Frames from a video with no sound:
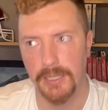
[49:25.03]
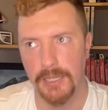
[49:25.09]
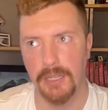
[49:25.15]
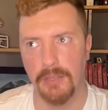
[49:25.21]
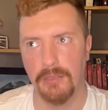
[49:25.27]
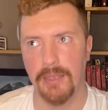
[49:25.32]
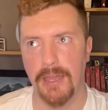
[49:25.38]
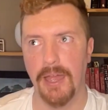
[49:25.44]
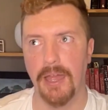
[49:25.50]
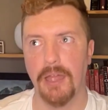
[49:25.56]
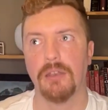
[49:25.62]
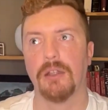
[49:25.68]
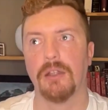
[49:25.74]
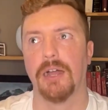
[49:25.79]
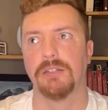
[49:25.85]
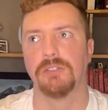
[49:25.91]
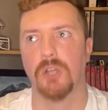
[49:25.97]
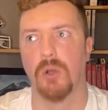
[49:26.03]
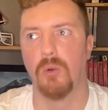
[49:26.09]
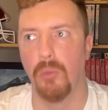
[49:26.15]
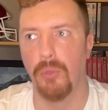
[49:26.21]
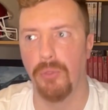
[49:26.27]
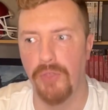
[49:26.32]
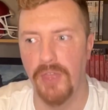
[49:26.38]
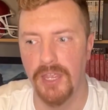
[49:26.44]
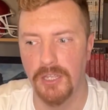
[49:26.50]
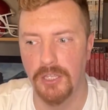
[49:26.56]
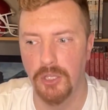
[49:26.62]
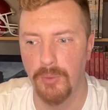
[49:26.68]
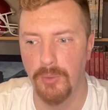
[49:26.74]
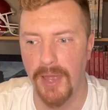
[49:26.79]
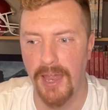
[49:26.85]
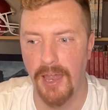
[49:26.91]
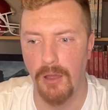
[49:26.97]
in that I don't think
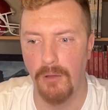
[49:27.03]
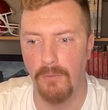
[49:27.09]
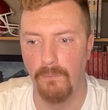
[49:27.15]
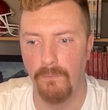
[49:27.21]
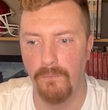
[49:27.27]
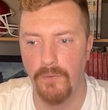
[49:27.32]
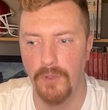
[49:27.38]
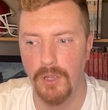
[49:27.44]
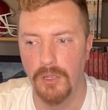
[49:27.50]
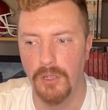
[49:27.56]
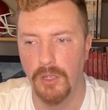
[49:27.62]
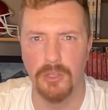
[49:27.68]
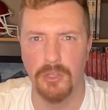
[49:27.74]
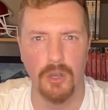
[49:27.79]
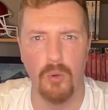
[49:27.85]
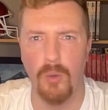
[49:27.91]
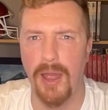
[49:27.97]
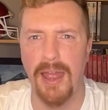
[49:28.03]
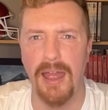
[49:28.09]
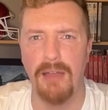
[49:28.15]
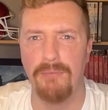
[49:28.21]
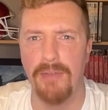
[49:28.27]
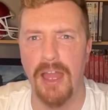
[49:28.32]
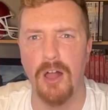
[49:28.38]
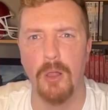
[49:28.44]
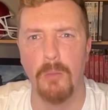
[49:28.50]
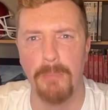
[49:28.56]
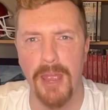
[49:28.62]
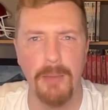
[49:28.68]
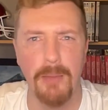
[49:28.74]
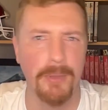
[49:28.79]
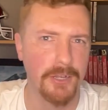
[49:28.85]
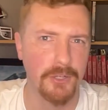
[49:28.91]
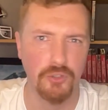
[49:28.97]
you don't have
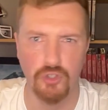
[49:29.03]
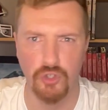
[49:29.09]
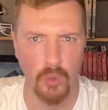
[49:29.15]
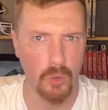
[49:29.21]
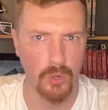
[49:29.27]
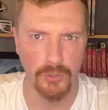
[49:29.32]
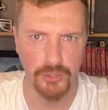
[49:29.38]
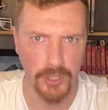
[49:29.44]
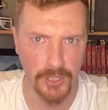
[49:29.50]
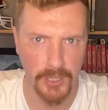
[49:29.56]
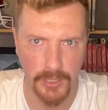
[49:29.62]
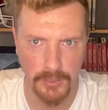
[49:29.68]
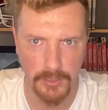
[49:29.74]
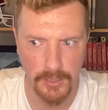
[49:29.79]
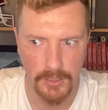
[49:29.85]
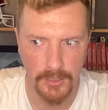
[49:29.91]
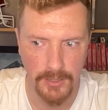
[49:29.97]
Alabama and Georgia